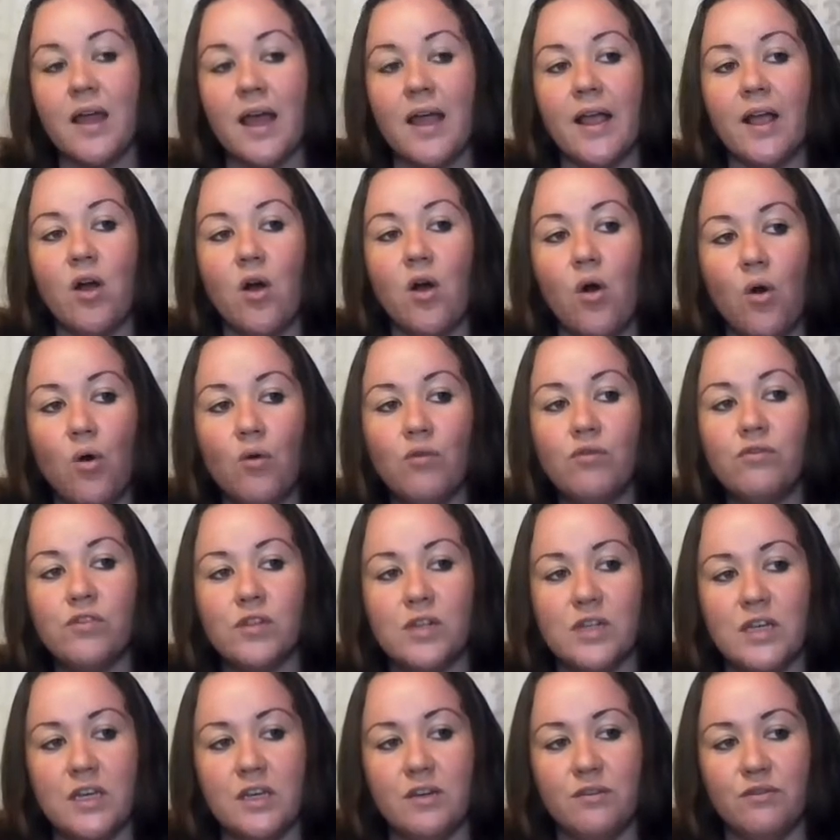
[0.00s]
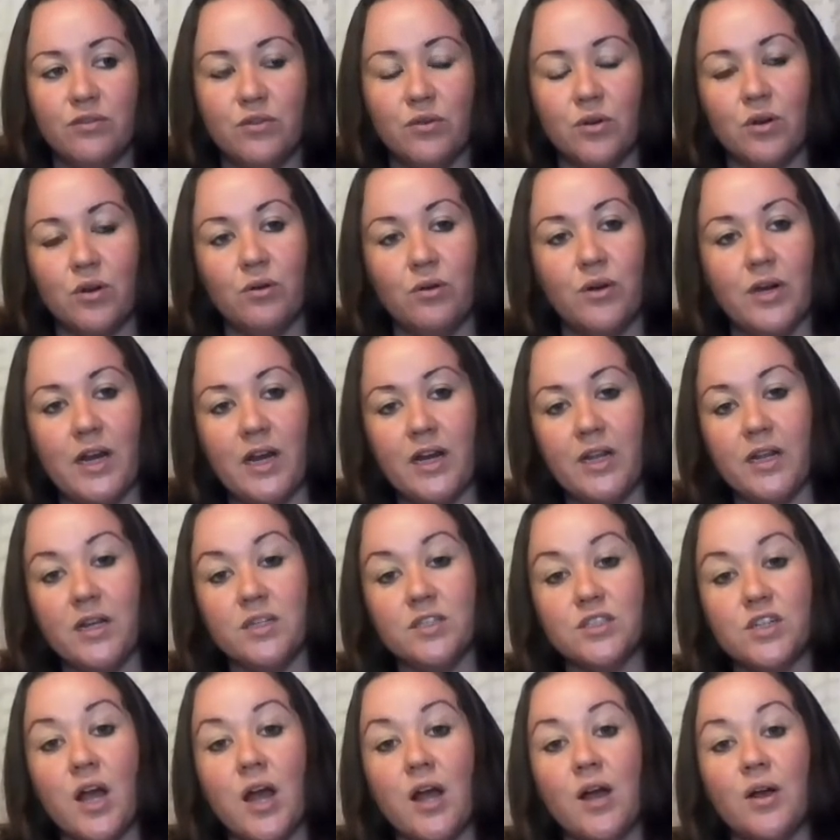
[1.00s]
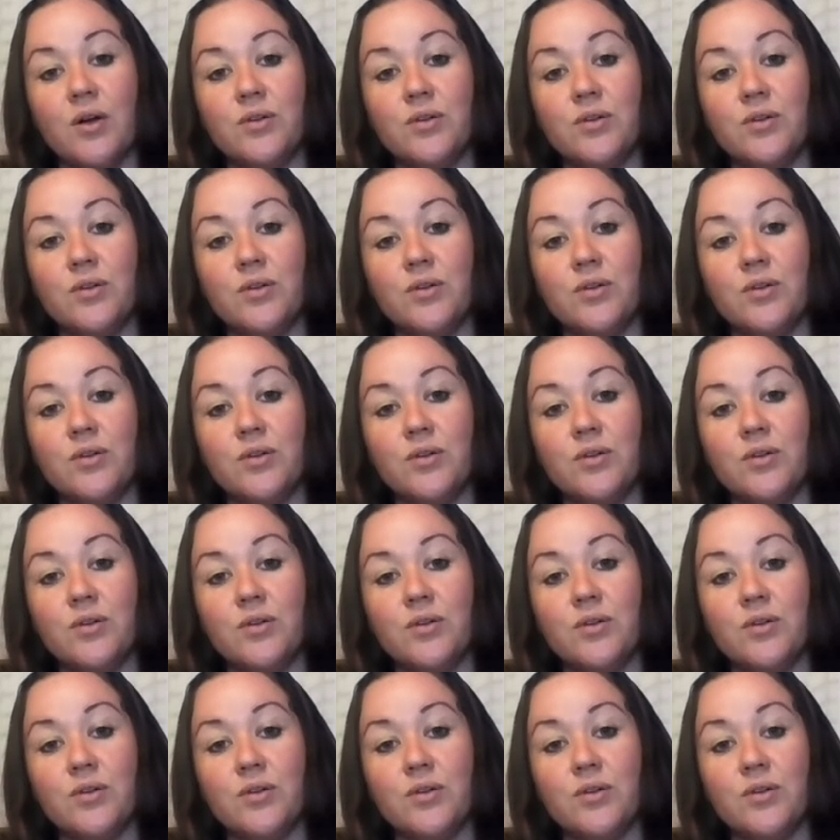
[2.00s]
Like hopefully if you're creating a